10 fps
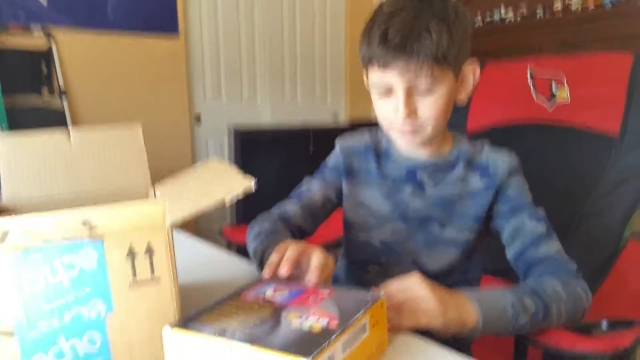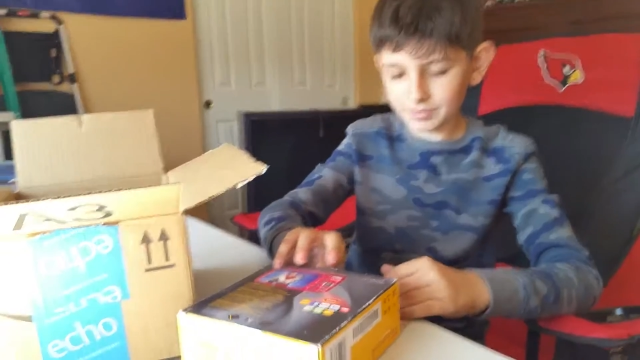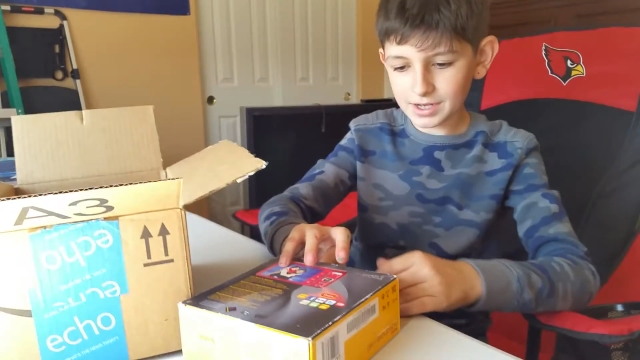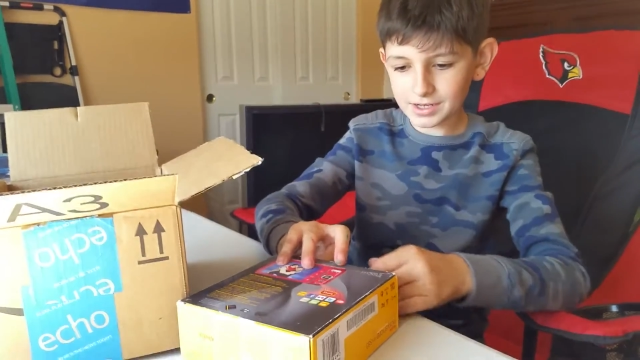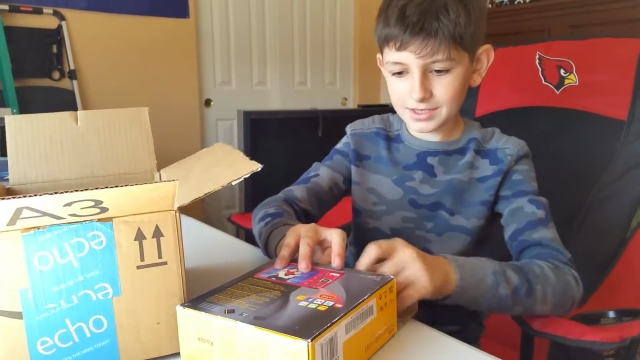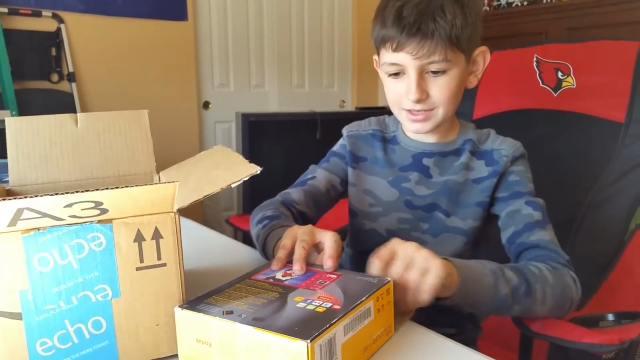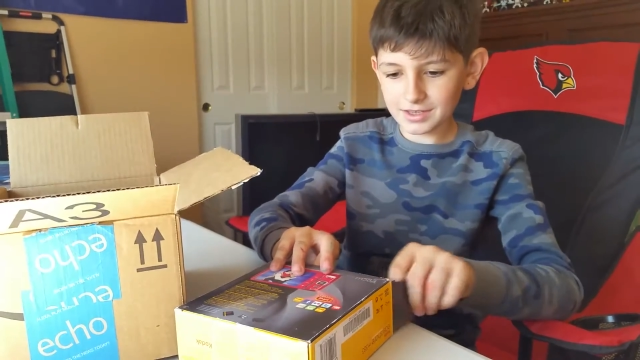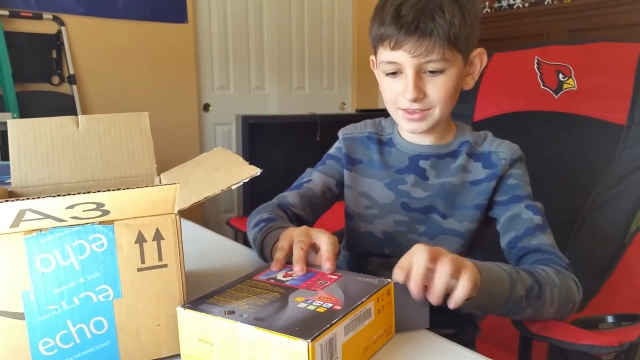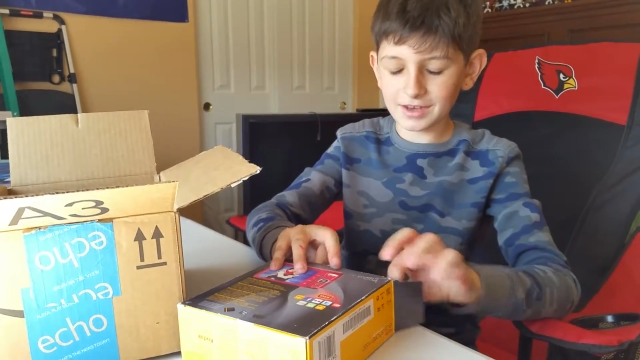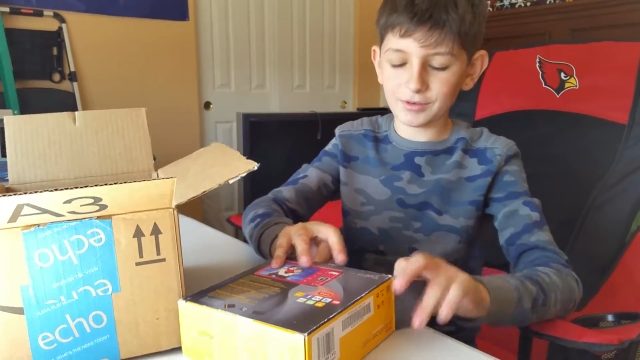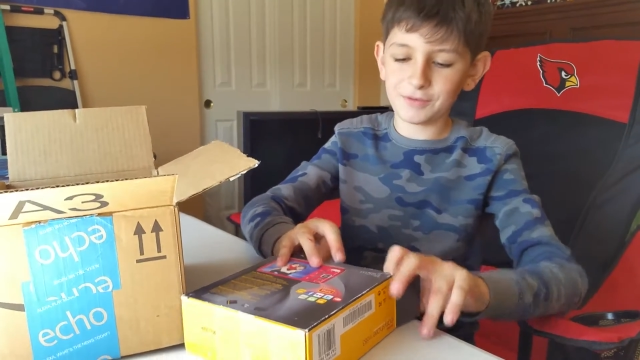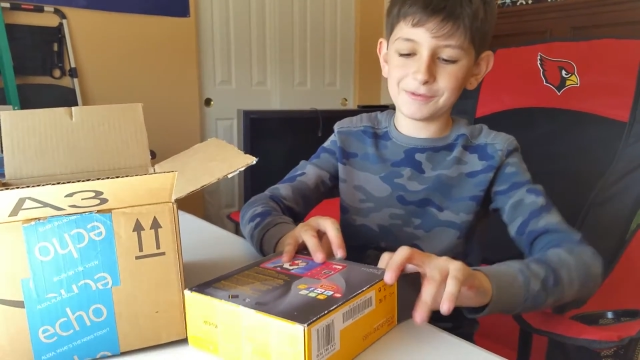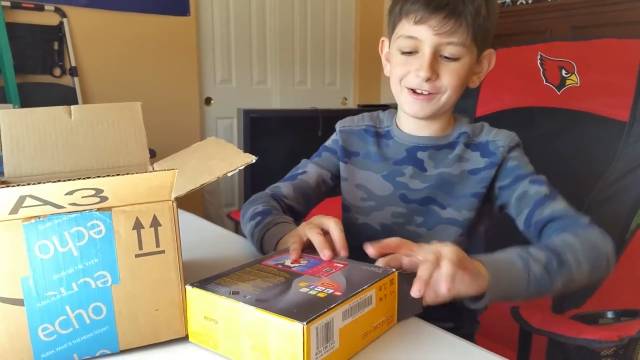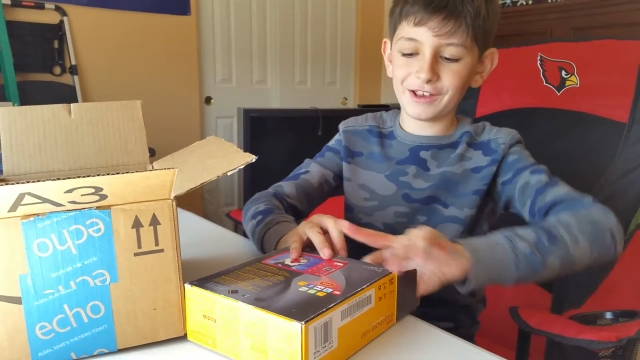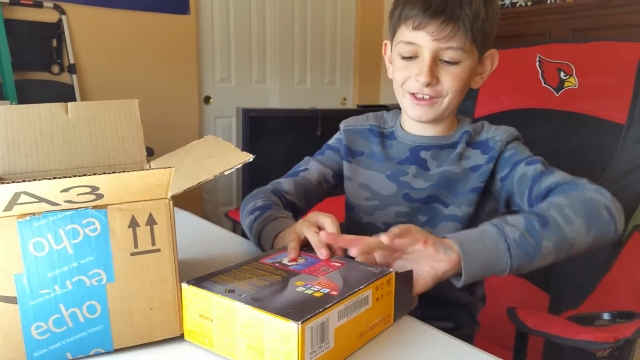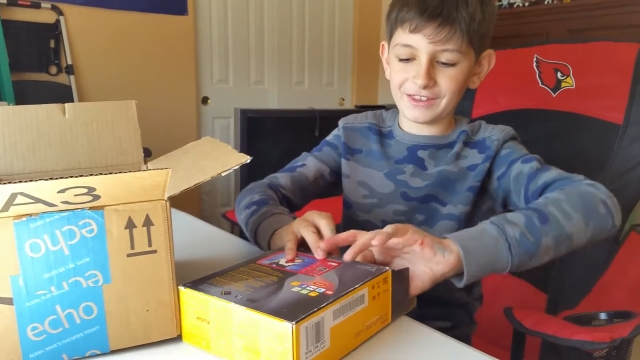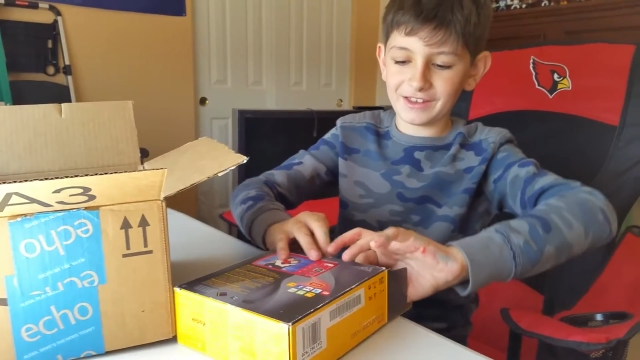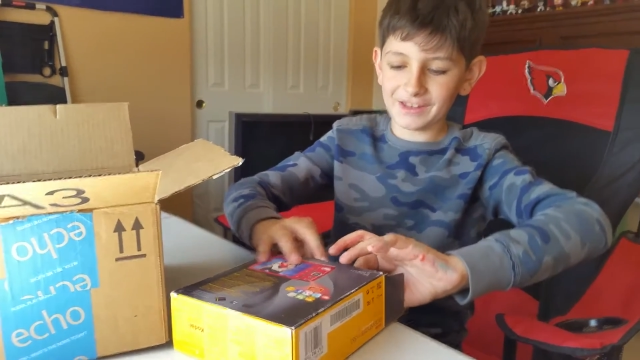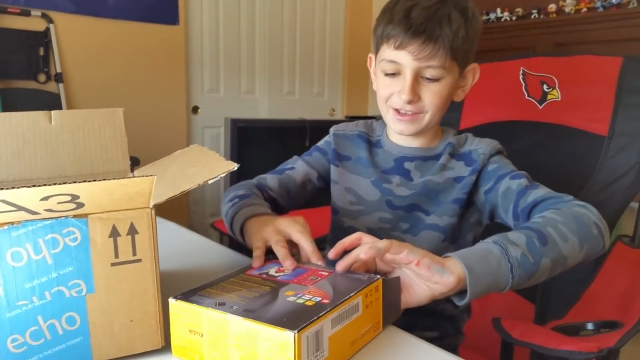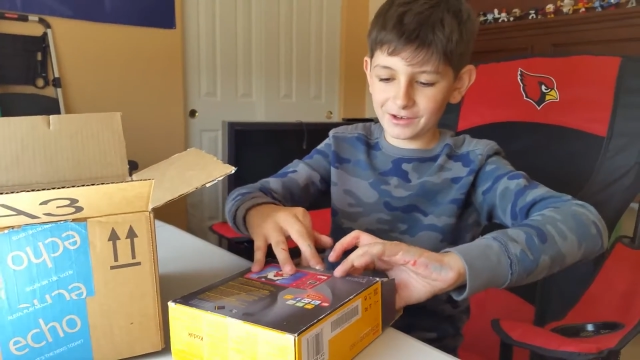Box it. That was pretty easy
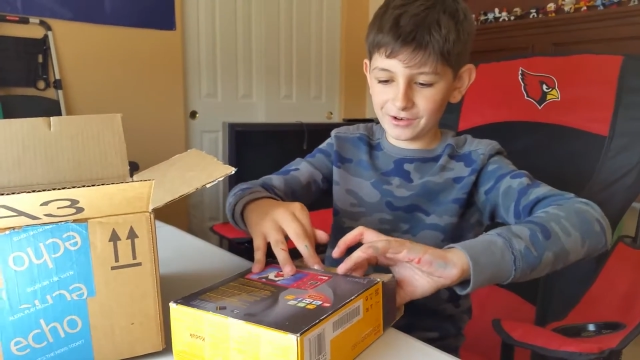taking